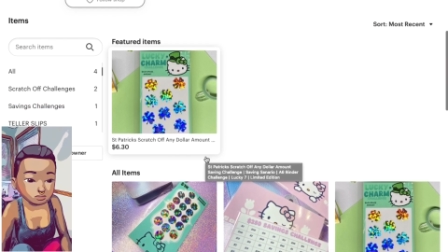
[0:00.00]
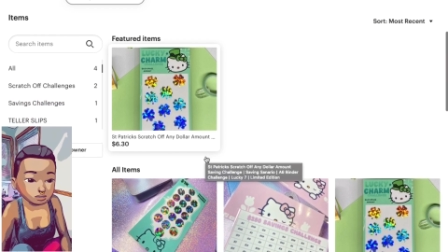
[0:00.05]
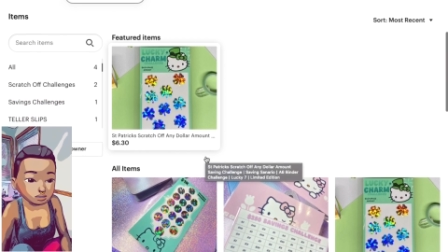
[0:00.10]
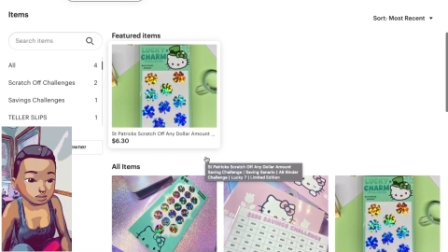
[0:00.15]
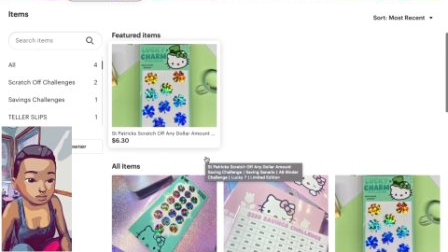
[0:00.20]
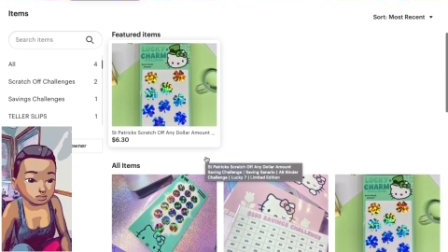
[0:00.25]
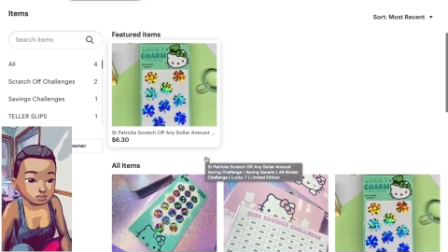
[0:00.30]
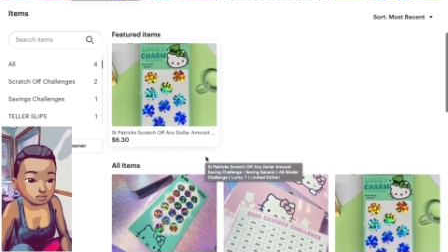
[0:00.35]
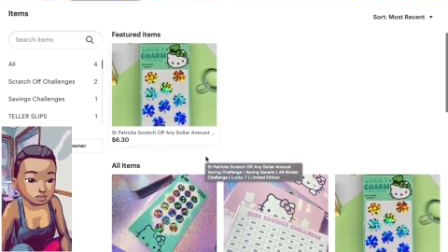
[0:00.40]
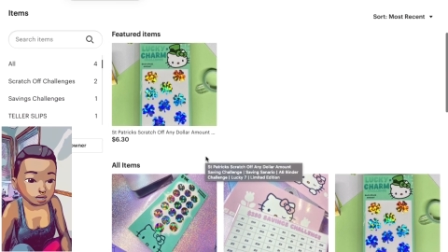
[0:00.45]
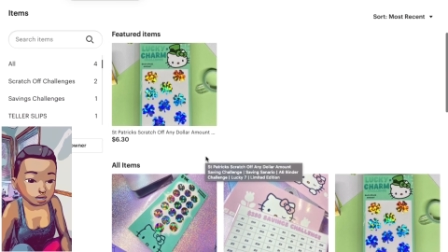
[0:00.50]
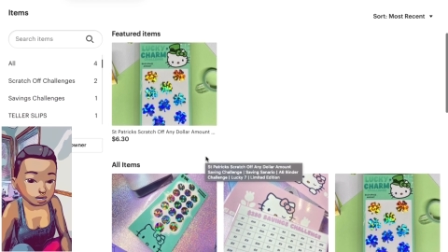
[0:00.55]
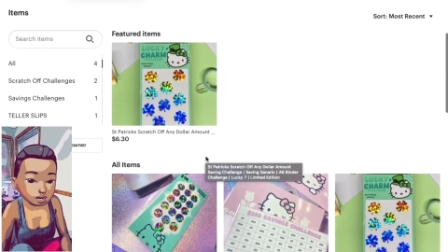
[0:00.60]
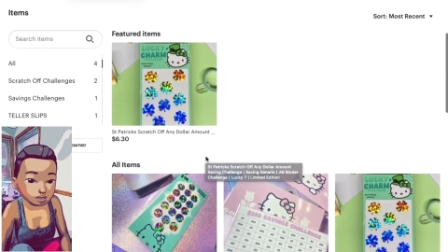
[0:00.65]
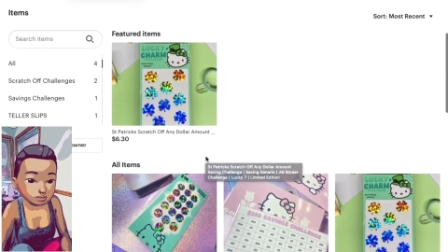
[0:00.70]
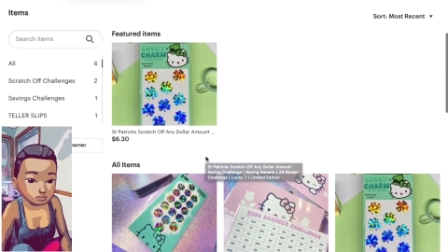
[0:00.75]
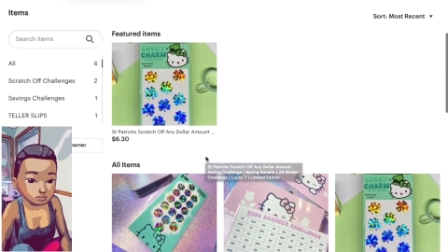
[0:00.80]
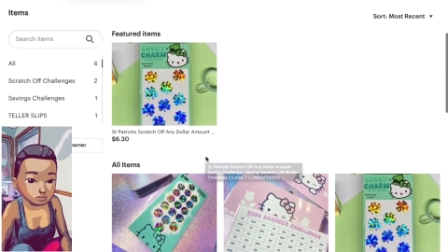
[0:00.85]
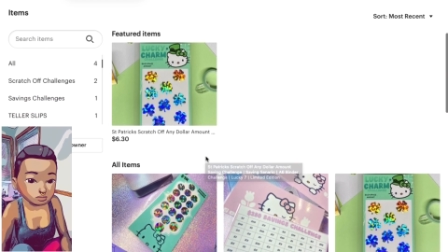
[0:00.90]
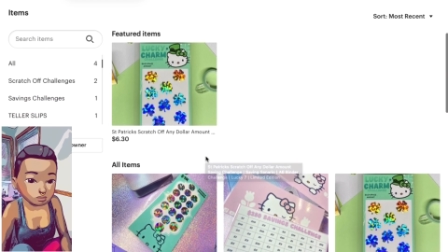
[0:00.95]
each
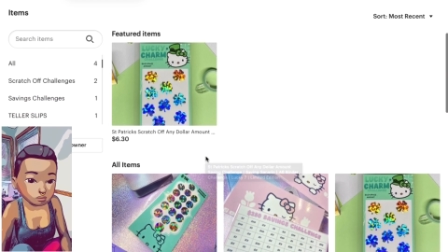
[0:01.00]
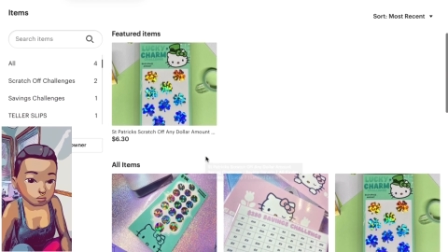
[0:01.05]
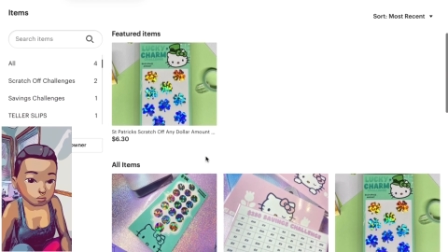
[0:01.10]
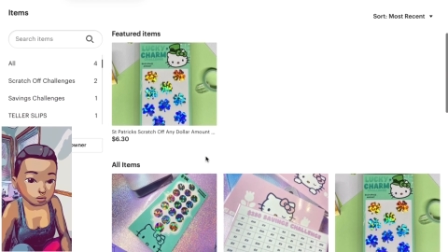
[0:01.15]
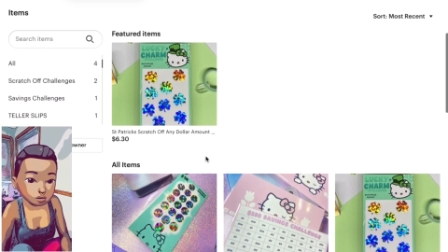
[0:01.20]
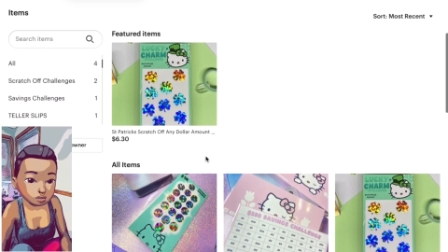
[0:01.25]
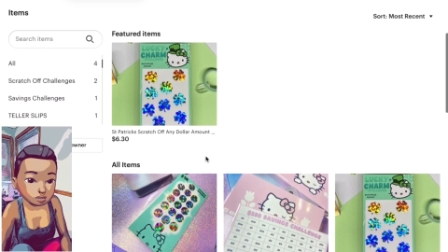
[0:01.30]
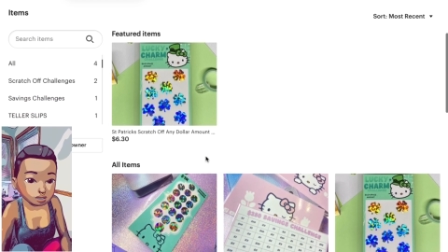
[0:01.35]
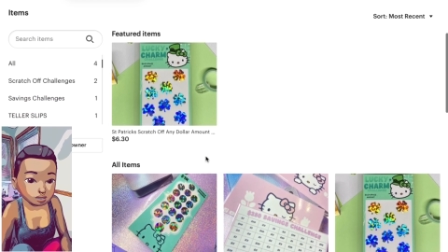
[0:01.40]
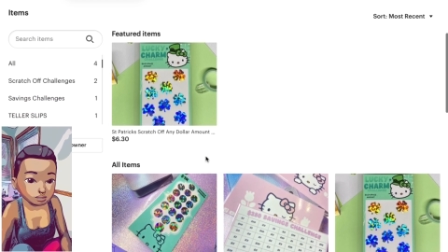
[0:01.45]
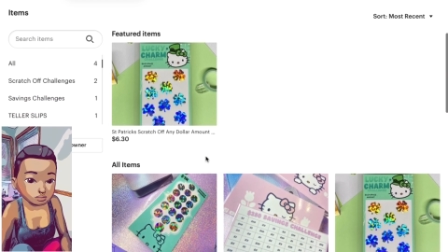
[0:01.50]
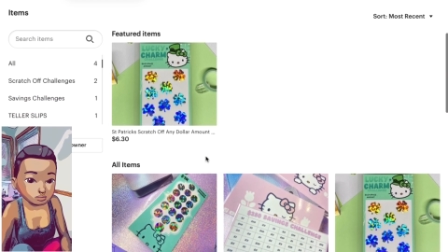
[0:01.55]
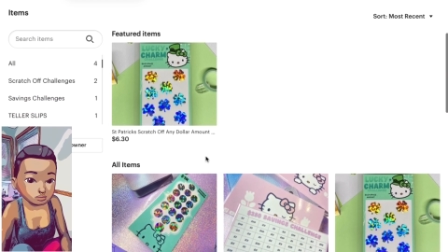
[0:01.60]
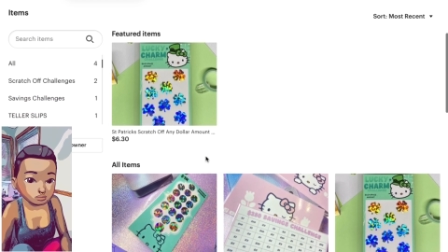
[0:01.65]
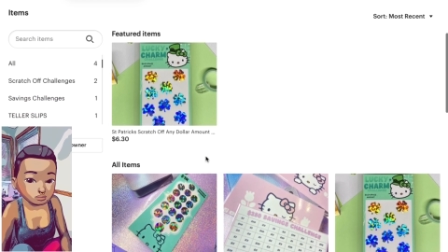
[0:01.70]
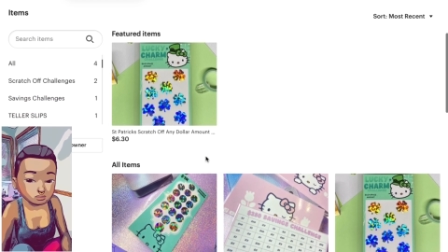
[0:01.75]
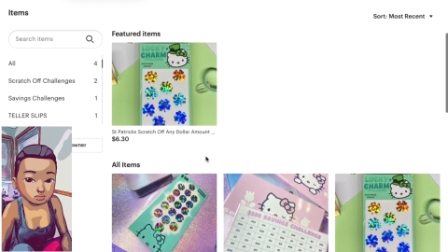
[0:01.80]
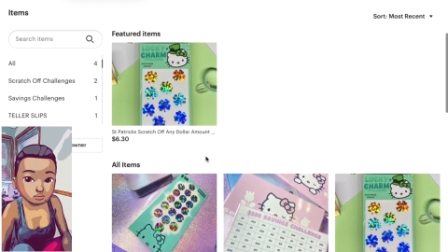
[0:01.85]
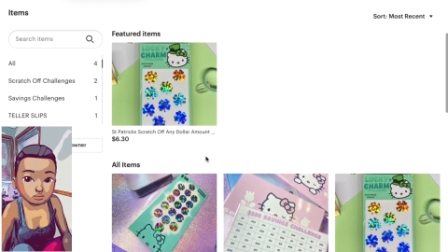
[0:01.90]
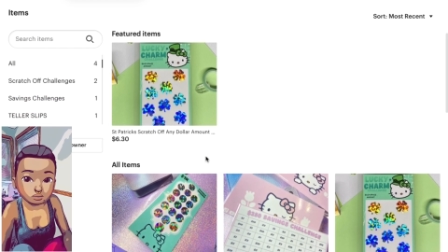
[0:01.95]
time
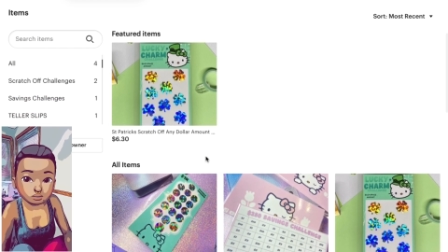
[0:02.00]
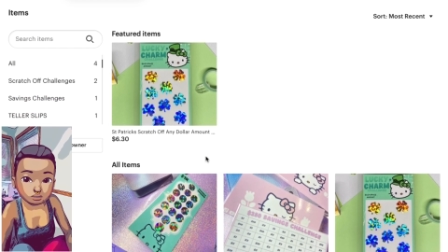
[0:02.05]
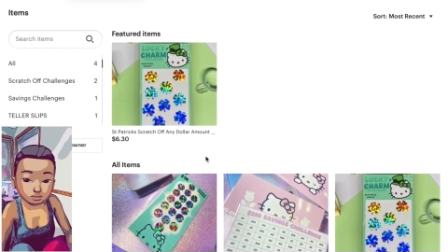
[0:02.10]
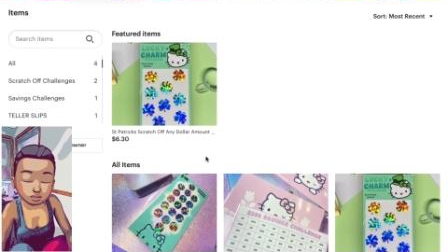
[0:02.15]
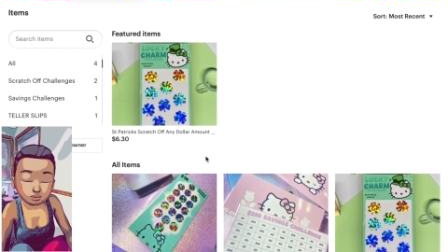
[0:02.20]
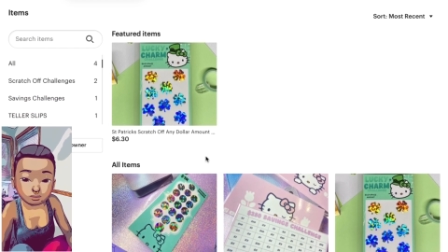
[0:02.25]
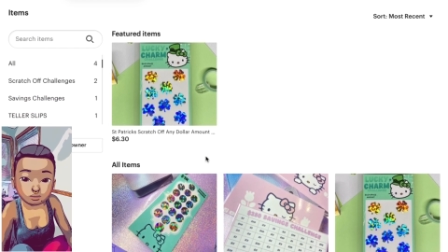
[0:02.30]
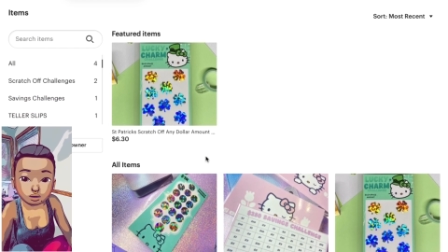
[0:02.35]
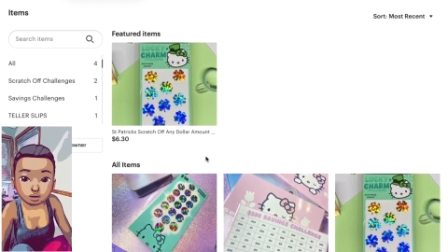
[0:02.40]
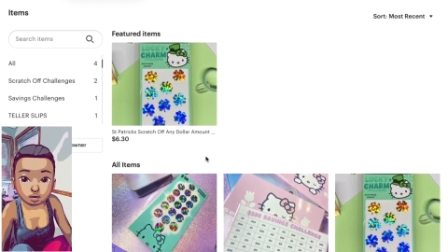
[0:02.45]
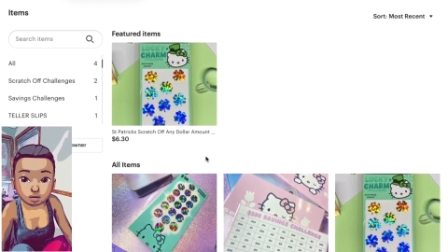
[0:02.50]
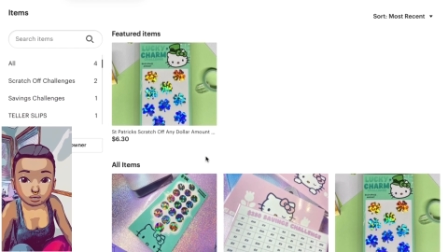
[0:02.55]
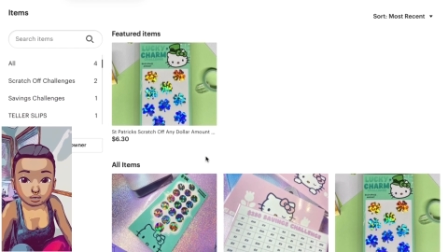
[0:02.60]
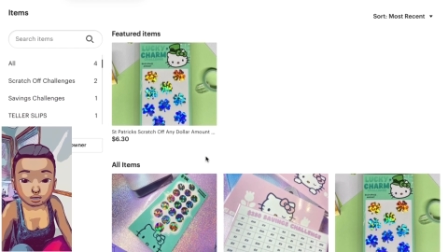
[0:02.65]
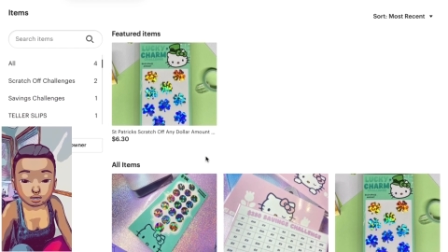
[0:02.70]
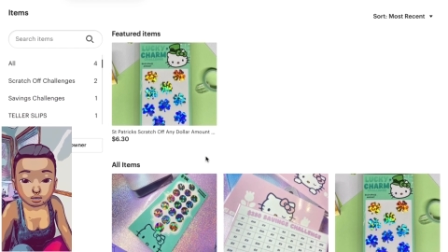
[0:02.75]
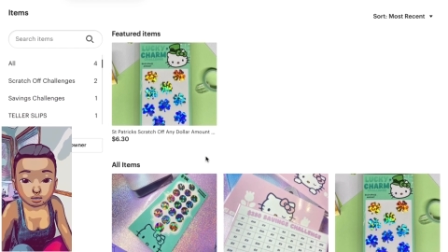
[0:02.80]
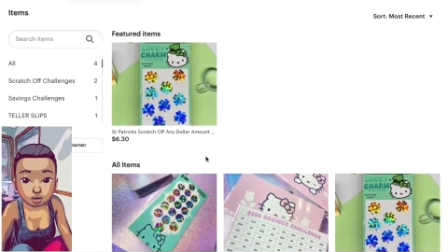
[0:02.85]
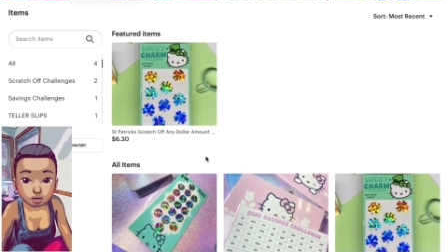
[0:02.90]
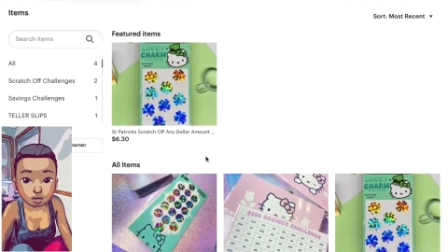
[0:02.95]
someone puts something in
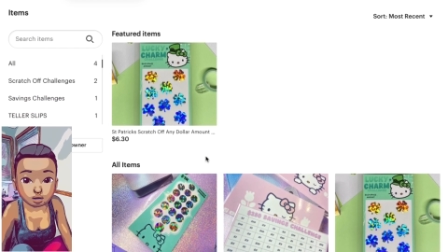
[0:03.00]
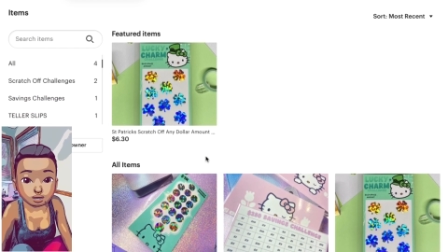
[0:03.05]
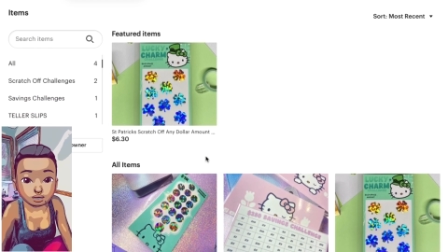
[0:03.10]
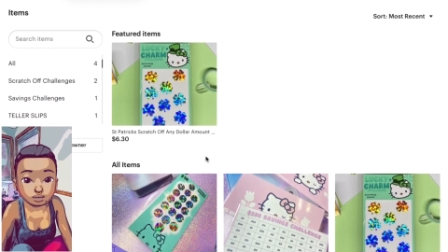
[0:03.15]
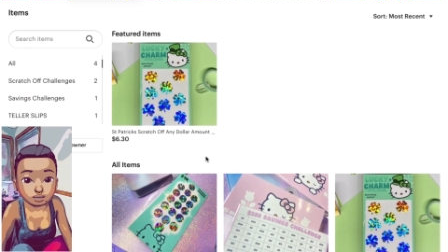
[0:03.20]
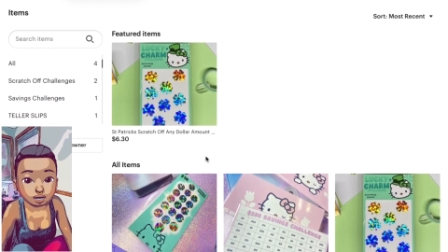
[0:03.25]
their cart,